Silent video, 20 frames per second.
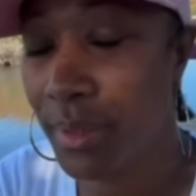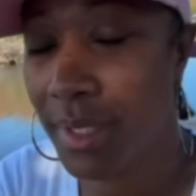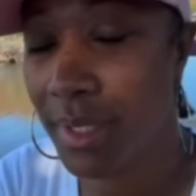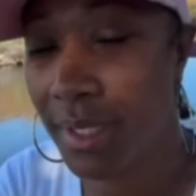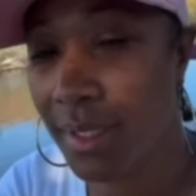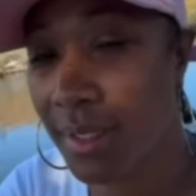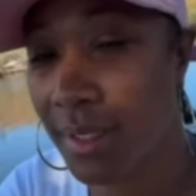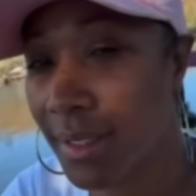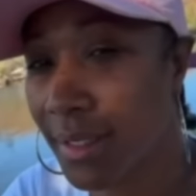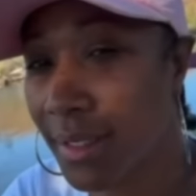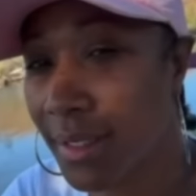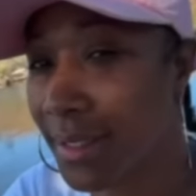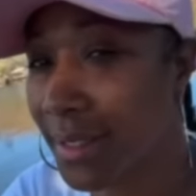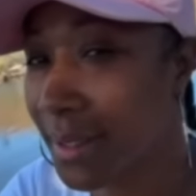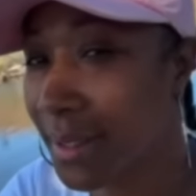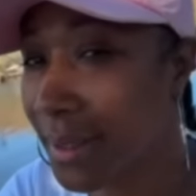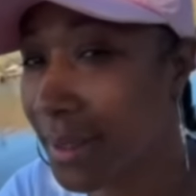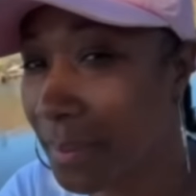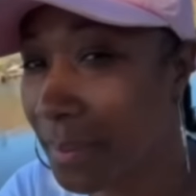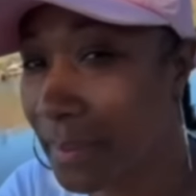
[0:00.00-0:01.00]
oh,
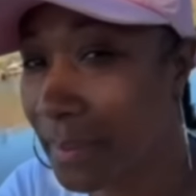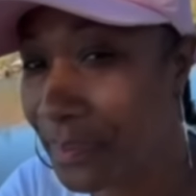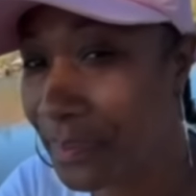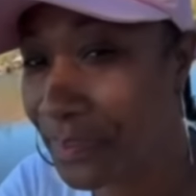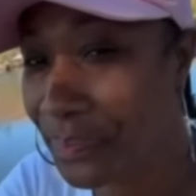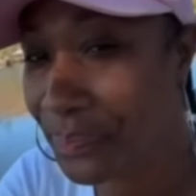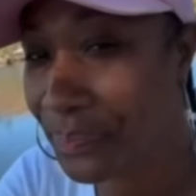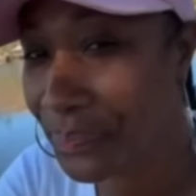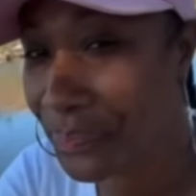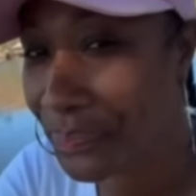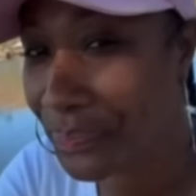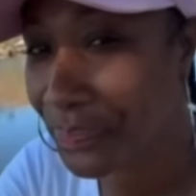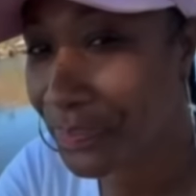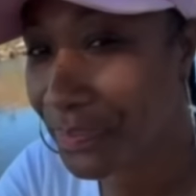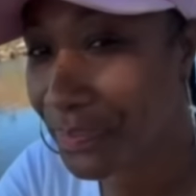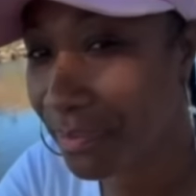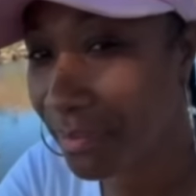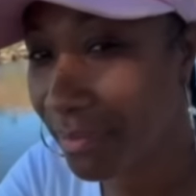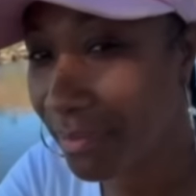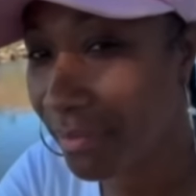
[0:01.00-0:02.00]
Jesus.
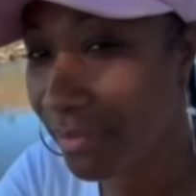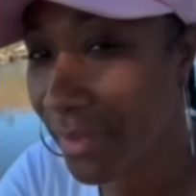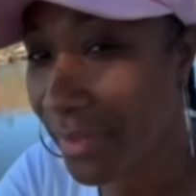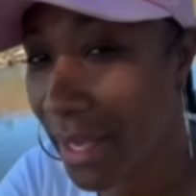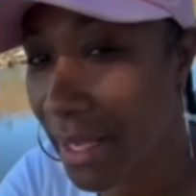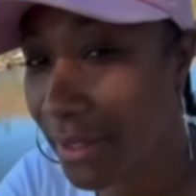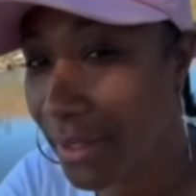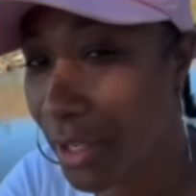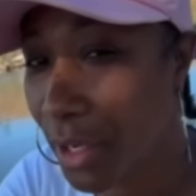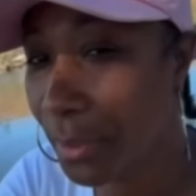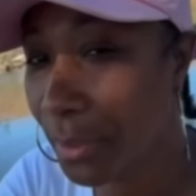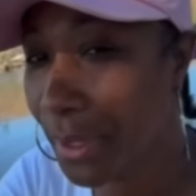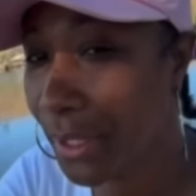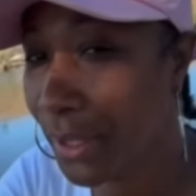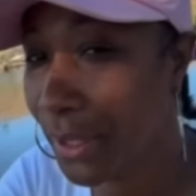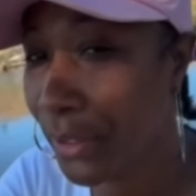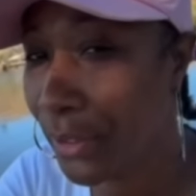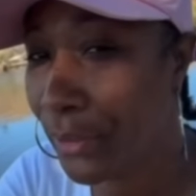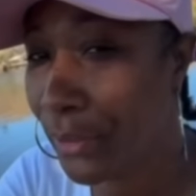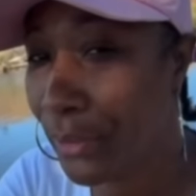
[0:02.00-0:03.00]
It's gonna be
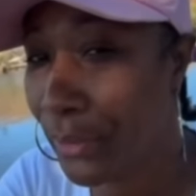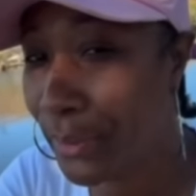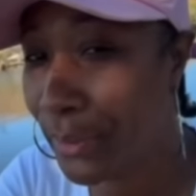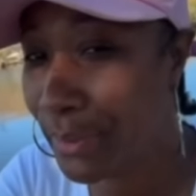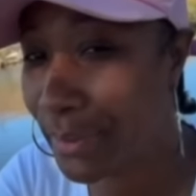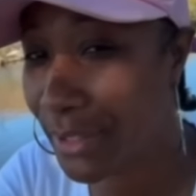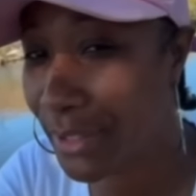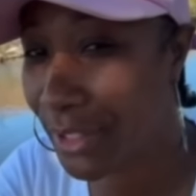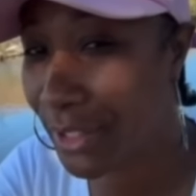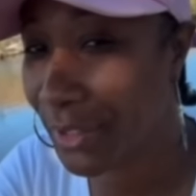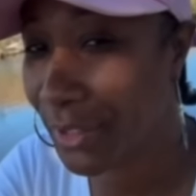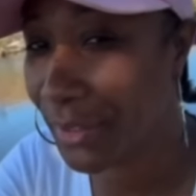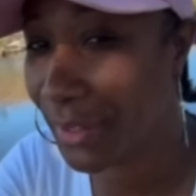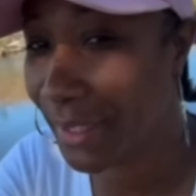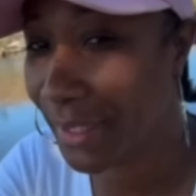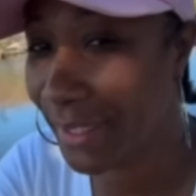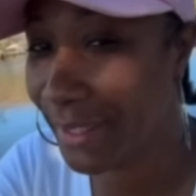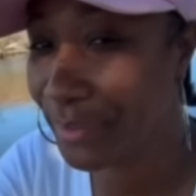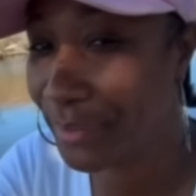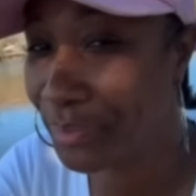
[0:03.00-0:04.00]
a long
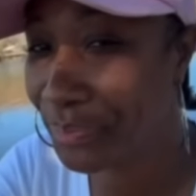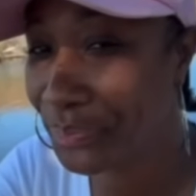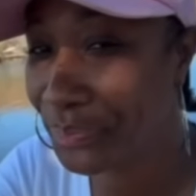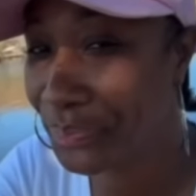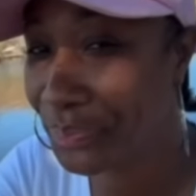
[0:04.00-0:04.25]
journey.